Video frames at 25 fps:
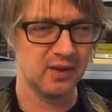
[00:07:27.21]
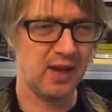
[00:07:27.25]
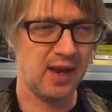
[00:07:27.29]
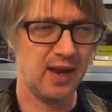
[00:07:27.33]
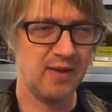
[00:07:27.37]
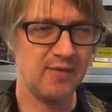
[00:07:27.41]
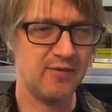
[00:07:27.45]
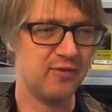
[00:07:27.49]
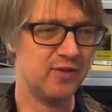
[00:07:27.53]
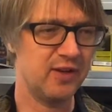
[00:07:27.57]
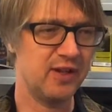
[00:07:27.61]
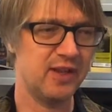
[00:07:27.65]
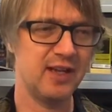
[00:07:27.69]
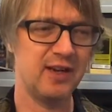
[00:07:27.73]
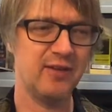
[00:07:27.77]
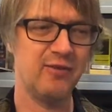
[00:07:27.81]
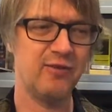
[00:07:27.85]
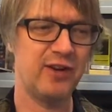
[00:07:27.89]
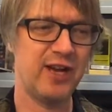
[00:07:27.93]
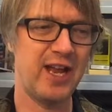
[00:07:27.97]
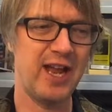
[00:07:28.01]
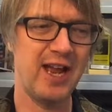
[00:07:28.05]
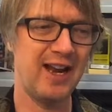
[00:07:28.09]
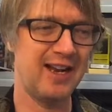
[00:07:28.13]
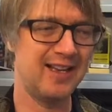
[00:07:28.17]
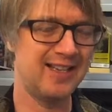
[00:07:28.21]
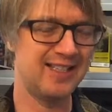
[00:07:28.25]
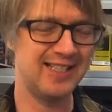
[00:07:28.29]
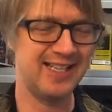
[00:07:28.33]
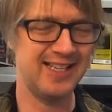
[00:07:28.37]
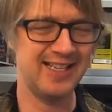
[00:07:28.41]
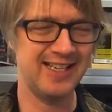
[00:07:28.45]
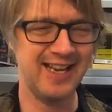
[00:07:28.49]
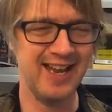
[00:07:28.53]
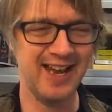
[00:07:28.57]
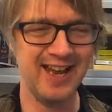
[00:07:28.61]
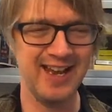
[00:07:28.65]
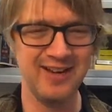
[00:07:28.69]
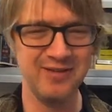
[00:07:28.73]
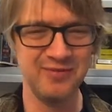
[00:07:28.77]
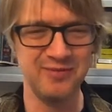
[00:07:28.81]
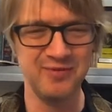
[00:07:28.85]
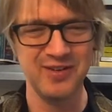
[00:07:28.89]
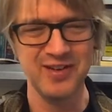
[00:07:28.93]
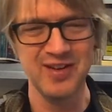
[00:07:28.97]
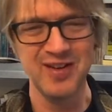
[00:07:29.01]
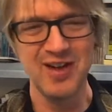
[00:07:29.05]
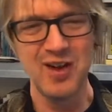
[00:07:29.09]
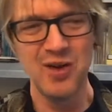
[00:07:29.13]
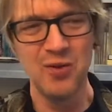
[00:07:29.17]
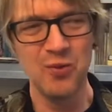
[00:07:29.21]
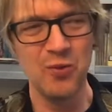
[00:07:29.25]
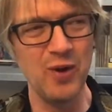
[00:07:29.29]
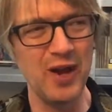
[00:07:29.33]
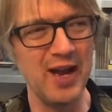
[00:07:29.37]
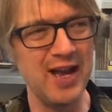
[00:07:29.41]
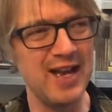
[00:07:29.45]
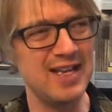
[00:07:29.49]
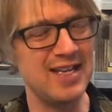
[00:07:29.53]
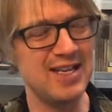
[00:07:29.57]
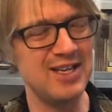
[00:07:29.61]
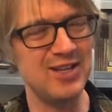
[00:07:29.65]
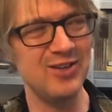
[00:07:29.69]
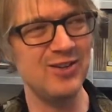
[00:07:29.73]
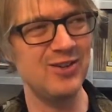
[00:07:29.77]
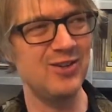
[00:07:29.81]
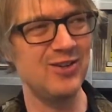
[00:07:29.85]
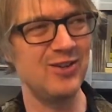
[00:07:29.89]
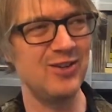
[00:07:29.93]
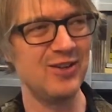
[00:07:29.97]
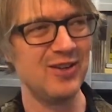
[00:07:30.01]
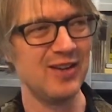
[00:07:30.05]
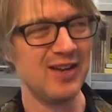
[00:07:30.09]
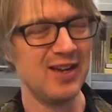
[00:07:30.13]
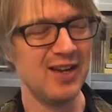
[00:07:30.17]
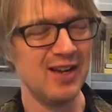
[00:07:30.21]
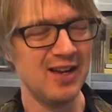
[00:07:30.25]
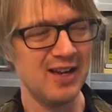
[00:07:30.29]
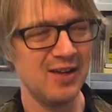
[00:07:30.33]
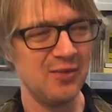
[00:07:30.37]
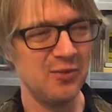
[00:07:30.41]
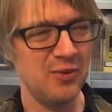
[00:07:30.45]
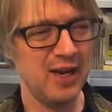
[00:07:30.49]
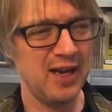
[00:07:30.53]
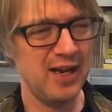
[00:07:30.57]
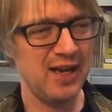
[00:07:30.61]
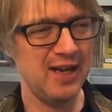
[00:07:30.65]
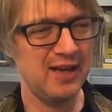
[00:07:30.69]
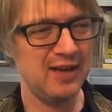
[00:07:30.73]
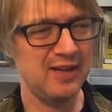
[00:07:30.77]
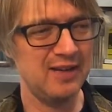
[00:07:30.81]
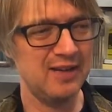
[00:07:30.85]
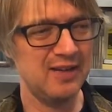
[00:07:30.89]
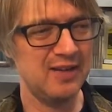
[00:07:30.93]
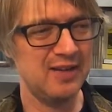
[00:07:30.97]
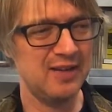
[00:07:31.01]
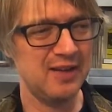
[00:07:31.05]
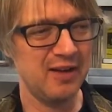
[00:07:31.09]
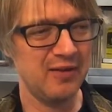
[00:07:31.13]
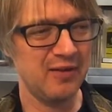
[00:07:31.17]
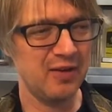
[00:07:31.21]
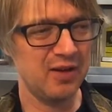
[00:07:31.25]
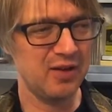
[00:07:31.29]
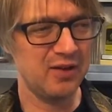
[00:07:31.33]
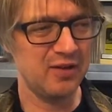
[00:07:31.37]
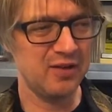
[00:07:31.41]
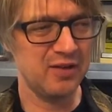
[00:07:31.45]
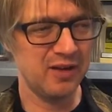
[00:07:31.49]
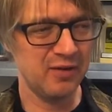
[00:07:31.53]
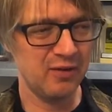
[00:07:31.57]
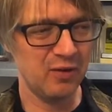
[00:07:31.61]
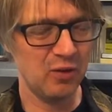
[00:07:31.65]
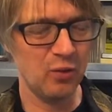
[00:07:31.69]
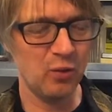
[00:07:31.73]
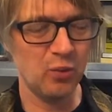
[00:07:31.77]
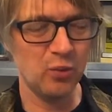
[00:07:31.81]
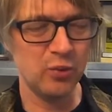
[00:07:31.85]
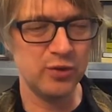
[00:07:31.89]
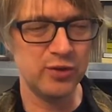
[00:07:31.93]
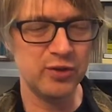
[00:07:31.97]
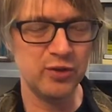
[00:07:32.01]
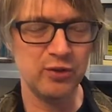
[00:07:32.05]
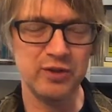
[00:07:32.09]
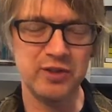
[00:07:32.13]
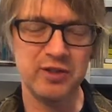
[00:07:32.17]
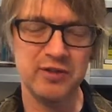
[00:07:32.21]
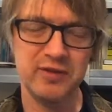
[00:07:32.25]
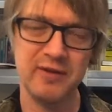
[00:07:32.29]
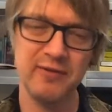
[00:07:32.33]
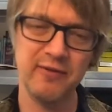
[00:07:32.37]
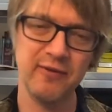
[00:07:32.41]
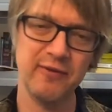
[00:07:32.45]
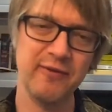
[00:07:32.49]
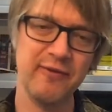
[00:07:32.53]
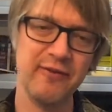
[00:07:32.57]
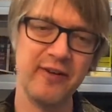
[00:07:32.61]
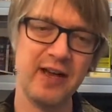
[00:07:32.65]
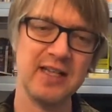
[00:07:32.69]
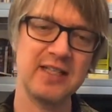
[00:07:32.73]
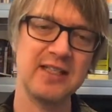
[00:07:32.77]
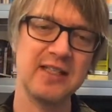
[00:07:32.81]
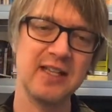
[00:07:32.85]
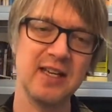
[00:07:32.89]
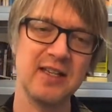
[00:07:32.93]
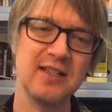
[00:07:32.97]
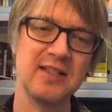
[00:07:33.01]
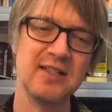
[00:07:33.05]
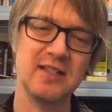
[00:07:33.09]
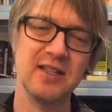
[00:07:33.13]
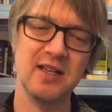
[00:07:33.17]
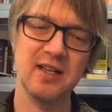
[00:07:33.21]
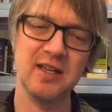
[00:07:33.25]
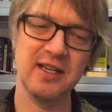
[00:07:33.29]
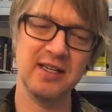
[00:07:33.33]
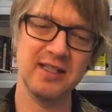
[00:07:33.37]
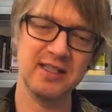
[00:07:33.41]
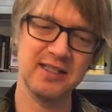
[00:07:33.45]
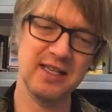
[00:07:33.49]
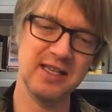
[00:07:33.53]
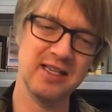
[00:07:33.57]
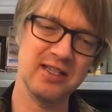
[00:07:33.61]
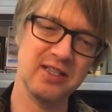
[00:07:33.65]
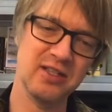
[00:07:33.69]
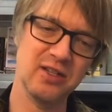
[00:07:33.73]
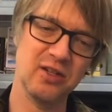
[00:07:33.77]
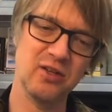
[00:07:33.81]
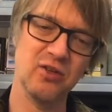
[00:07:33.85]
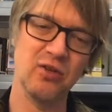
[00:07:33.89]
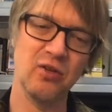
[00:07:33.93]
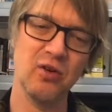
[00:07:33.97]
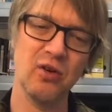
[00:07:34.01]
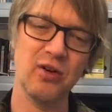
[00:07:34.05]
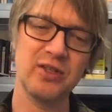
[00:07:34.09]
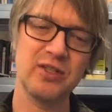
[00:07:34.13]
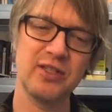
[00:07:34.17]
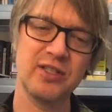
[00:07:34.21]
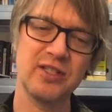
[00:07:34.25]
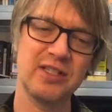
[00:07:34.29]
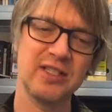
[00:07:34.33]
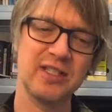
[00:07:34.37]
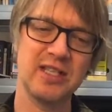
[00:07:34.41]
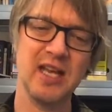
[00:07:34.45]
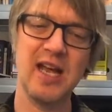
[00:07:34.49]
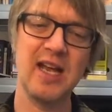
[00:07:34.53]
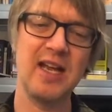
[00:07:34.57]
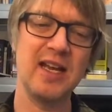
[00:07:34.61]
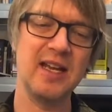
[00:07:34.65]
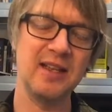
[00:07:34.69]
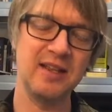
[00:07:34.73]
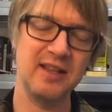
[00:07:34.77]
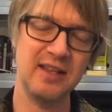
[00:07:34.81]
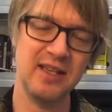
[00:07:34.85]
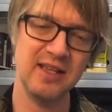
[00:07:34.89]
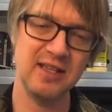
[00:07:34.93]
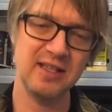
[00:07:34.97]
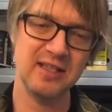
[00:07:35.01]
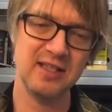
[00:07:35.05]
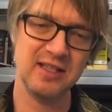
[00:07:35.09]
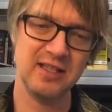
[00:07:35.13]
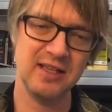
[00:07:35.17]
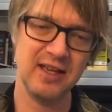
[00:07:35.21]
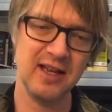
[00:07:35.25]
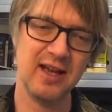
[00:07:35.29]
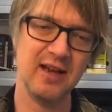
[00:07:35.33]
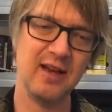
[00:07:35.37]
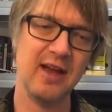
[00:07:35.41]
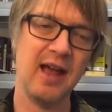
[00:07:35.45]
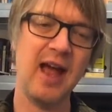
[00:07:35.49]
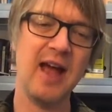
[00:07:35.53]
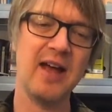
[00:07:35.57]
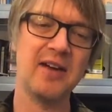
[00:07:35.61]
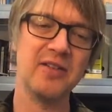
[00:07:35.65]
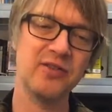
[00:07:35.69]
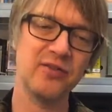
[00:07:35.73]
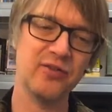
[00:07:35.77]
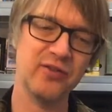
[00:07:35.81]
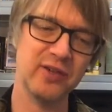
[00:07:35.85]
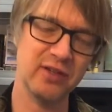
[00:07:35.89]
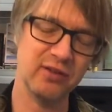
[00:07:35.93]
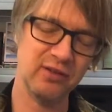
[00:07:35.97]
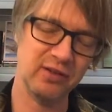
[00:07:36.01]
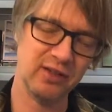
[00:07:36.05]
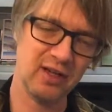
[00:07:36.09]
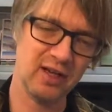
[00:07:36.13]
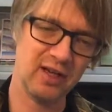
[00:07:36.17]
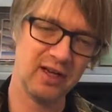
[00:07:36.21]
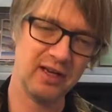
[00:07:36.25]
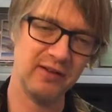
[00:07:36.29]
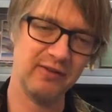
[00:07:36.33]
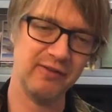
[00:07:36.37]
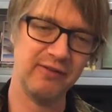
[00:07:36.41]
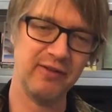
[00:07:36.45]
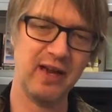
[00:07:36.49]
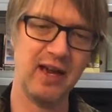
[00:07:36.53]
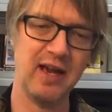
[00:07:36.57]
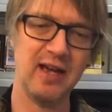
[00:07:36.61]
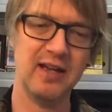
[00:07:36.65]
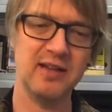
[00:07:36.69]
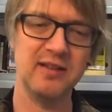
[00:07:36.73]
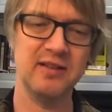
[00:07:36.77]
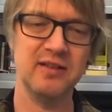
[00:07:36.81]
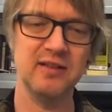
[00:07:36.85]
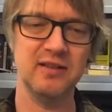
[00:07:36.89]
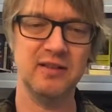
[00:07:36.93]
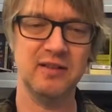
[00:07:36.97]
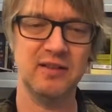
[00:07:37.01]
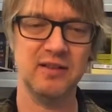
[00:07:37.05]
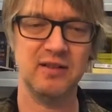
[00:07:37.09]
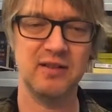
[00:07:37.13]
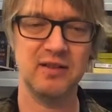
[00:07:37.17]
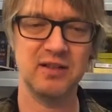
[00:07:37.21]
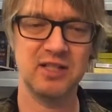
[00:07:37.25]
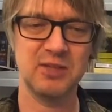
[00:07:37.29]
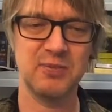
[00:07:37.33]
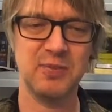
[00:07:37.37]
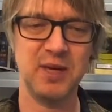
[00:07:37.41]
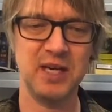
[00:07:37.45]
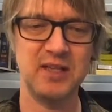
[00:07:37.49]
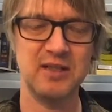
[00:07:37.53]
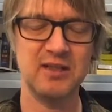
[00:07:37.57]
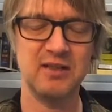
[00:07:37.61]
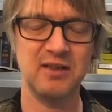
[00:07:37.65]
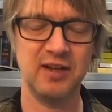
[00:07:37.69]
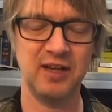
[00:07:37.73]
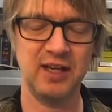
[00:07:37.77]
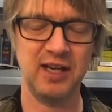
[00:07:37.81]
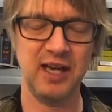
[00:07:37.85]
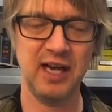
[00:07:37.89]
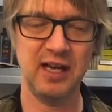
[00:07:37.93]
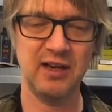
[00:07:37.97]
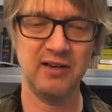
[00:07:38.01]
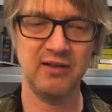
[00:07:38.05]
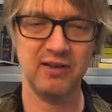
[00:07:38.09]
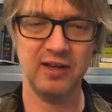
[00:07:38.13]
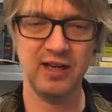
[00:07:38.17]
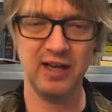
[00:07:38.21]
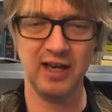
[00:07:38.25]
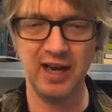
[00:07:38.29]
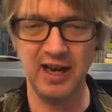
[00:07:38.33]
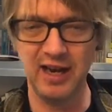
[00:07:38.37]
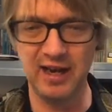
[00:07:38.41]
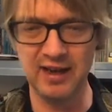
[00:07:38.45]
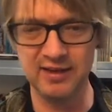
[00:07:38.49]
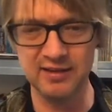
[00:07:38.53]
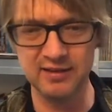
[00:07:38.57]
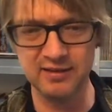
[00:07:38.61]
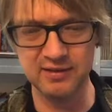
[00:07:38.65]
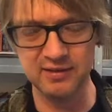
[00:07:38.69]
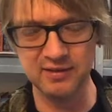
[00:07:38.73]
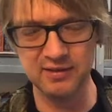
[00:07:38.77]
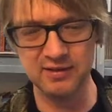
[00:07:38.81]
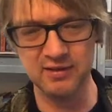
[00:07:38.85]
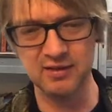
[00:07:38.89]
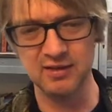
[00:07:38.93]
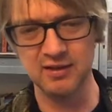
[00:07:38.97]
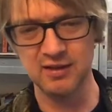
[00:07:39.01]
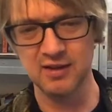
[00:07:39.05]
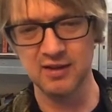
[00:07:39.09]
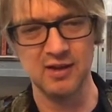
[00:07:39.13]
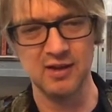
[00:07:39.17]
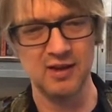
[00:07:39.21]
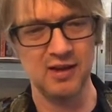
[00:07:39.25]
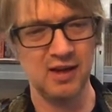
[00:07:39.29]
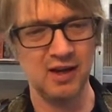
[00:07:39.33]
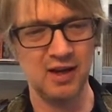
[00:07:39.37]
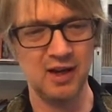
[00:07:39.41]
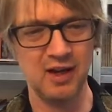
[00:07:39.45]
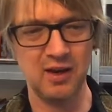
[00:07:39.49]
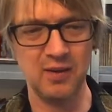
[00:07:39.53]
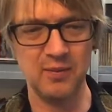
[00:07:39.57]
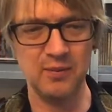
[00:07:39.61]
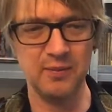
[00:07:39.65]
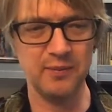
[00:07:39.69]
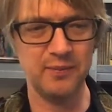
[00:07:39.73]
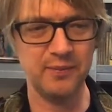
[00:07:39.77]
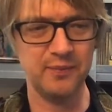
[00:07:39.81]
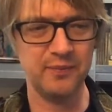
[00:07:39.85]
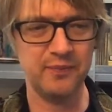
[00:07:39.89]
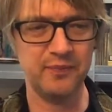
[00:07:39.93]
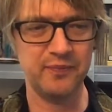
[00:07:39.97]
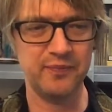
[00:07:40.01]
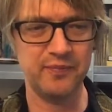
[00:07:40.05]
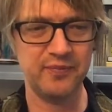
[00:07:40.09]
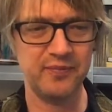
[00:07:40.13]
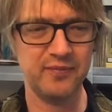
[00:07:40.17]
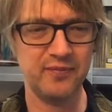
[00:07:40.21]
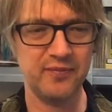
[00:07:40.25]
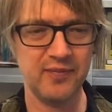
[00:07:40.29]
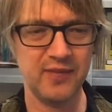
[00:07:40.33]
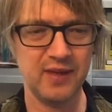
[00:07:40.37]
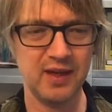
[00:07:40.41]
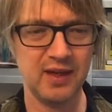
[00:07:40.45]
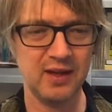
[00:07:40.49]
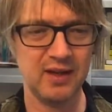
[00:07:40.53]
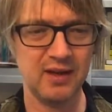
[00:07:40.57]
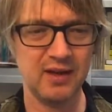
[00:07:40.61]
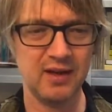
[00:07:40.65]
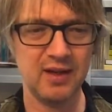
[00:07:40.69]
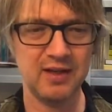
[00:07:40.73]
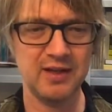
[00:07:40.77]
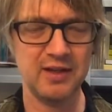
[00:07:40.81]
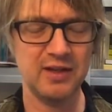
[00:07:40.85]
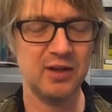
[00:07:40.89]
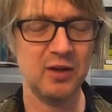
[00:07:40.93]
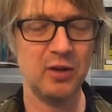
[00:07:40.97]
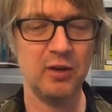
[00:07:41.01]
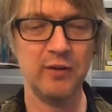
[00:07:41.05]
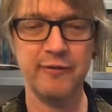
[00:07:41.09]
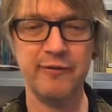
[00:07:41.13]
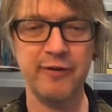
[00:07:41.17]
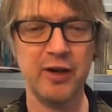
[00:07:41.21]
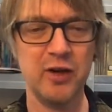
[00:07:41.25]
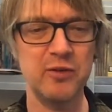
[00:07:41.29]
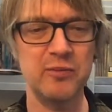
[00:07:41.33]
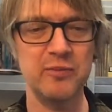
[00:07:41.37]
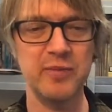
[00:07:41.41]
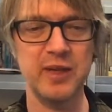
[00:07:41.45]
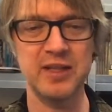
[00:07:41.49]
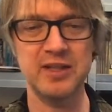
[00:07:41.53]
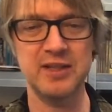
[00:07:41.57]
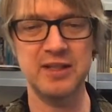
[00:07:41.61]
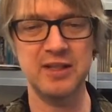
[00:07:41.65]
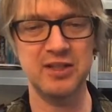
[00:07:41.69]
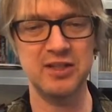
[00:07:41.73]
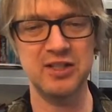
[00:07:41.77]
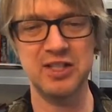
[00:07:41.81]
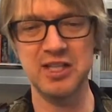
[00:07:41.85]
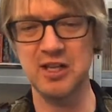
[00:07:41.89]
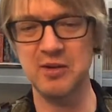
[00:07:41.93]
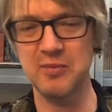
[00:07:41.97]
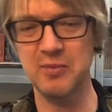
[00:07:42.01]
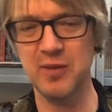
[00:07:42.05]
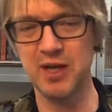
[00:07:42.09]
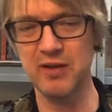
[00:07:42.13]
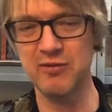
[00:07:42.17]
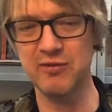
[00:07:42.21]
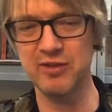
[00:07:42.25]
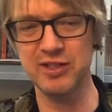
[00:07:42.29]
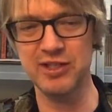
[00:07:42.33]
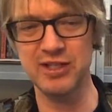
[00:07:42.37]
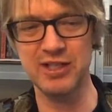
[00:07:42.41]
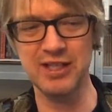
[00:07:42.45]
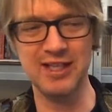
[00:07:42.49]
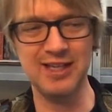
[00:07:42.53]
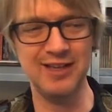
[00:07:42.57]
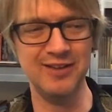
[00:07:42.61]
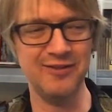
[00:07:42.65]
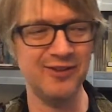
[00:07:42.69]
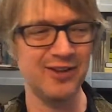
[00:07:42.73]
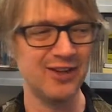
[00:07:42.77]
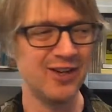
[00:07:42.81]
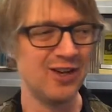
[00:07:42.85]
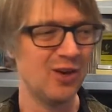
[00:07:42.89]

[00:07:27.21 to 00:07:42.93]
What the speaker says: everything reality game, where there are all sorts of different facets that exist across, say, the internet and real life and the space of the gallery and a phone message that you might receive.